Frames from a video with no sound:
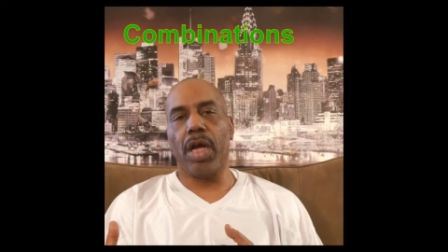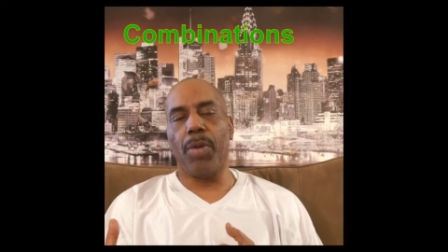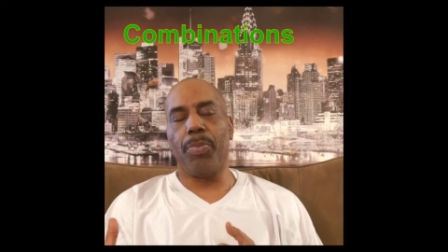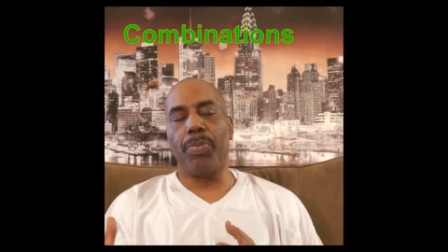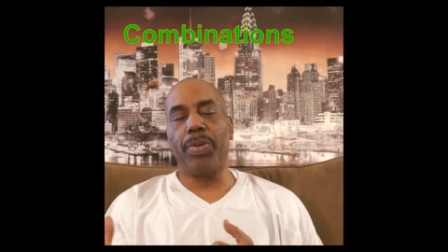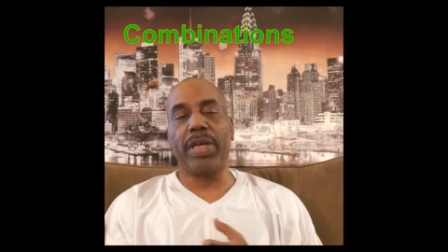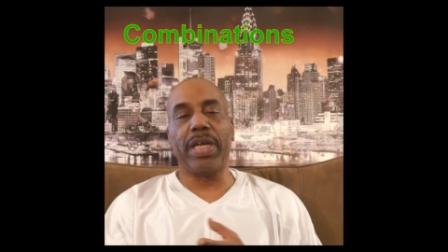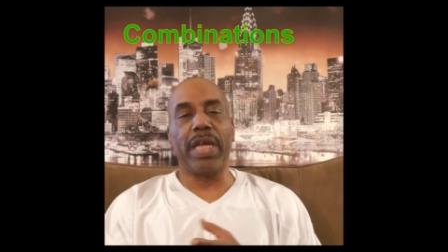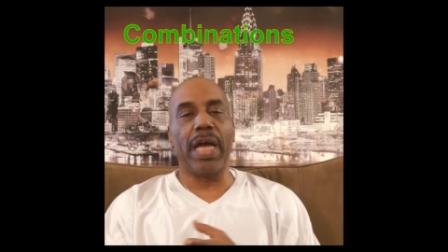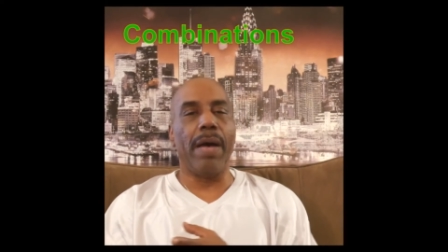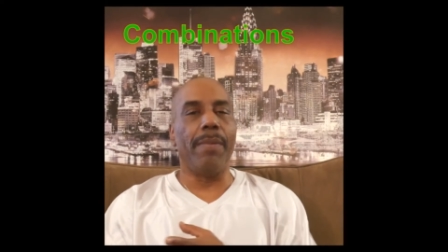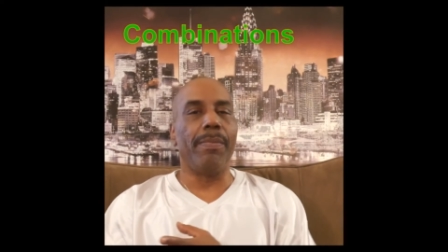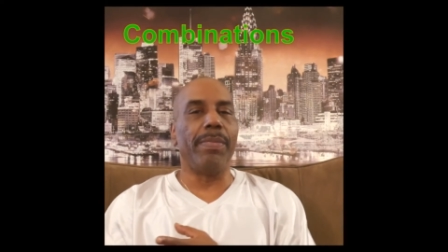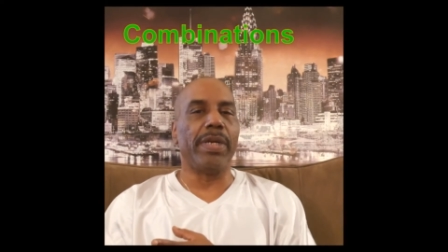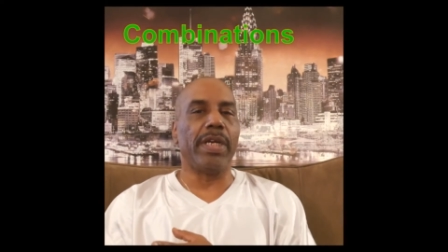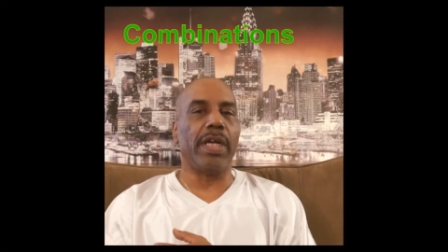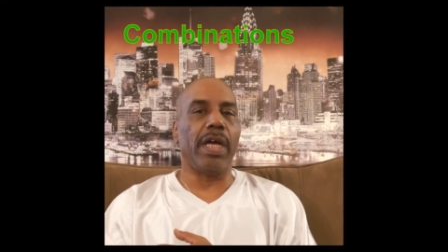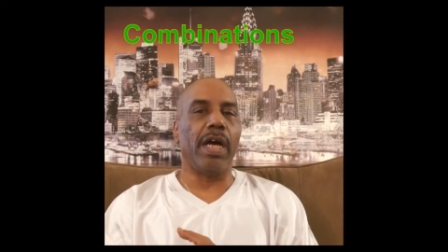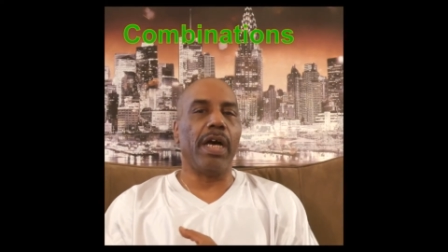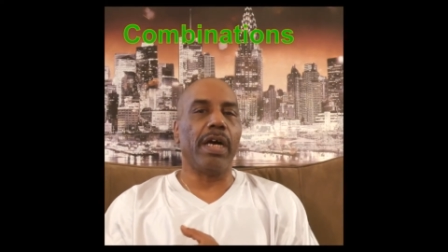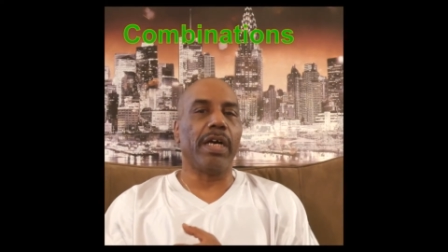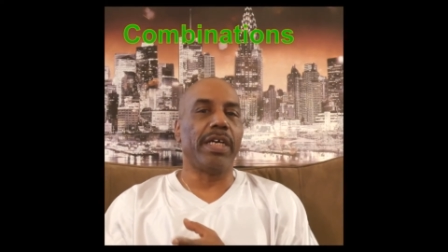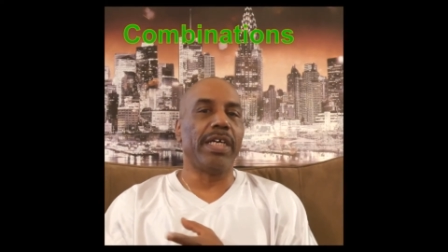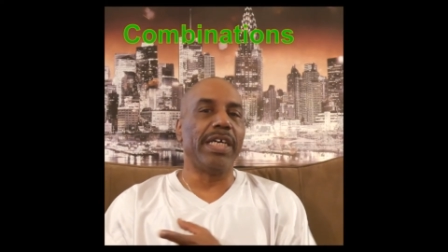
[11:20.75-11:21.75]
becoming
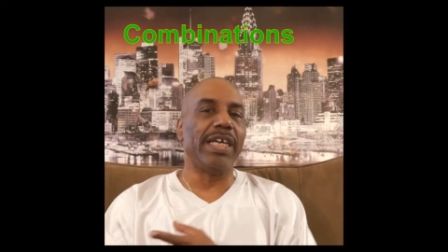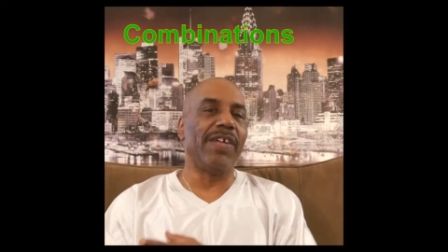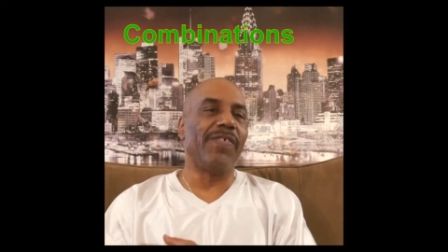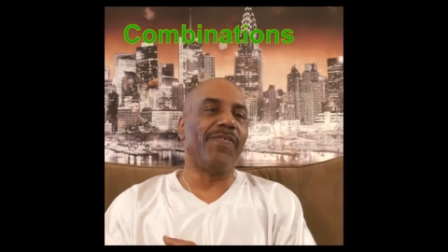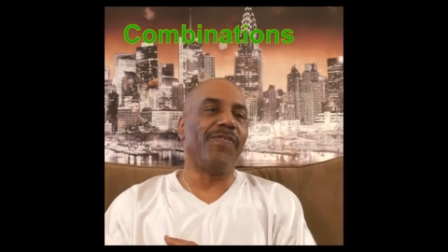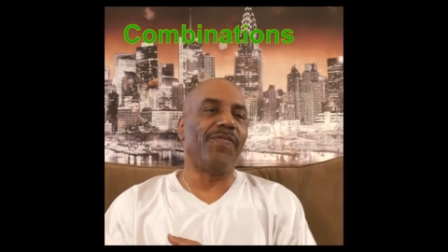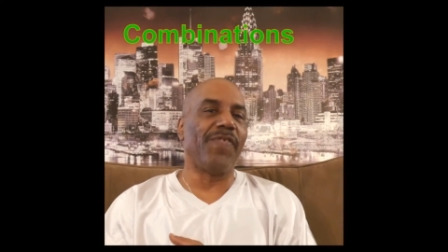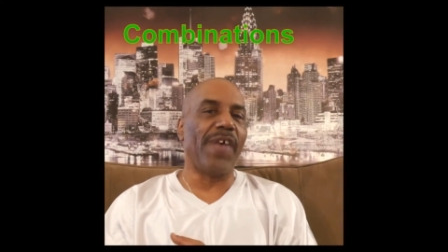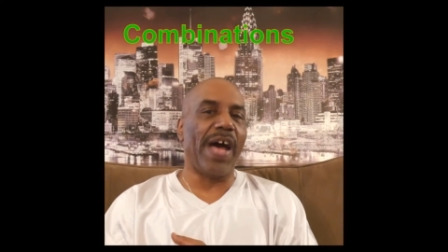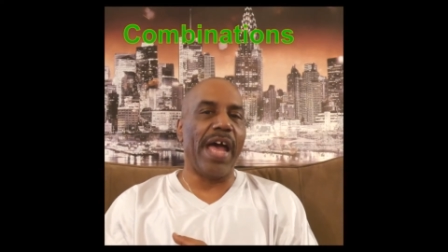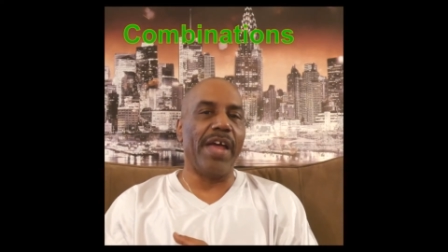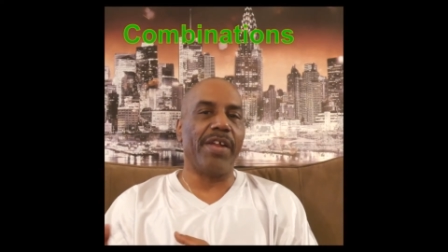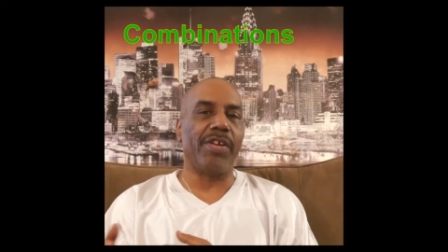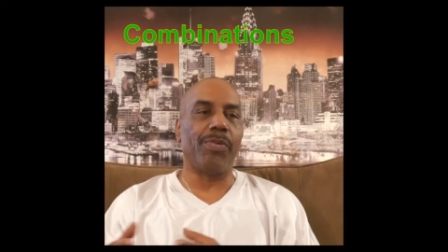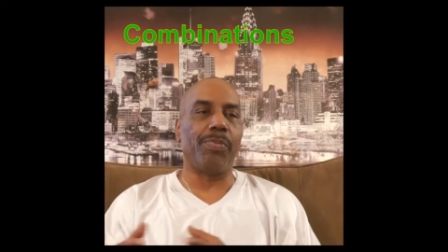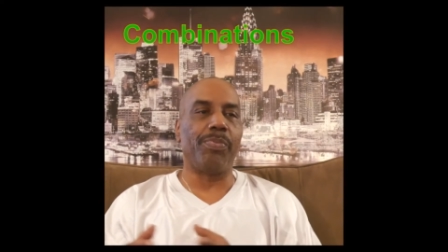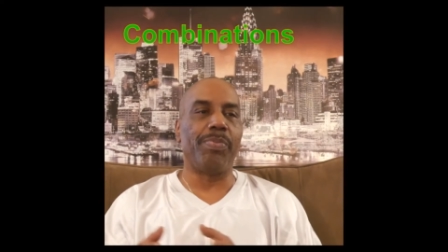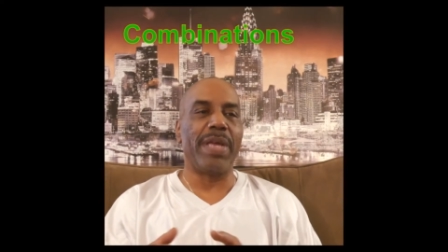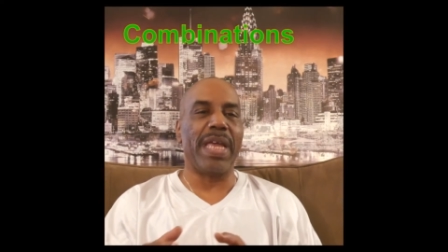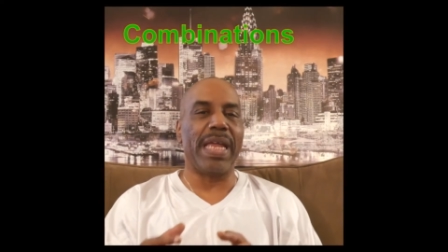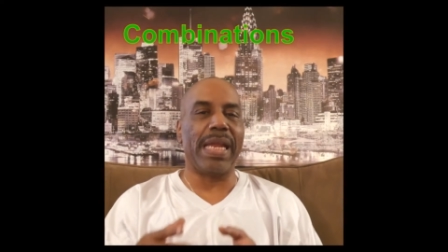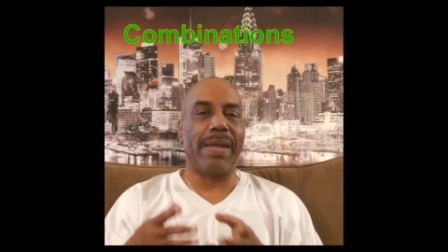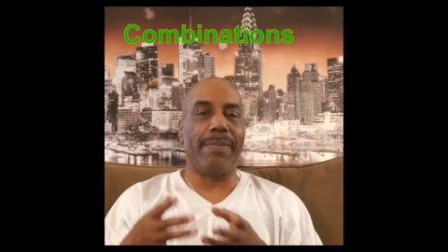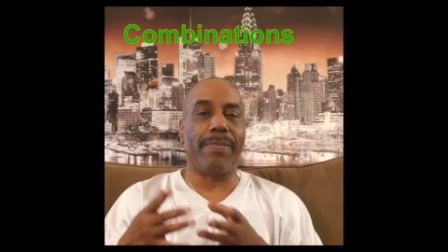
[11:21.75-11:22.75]
a good fighter.
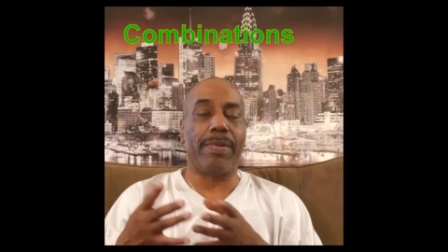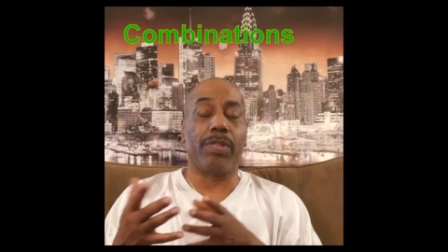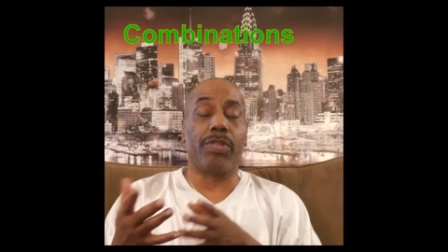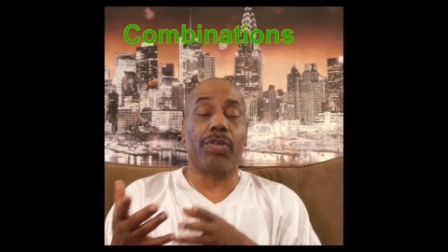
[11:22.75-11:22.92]
Being able to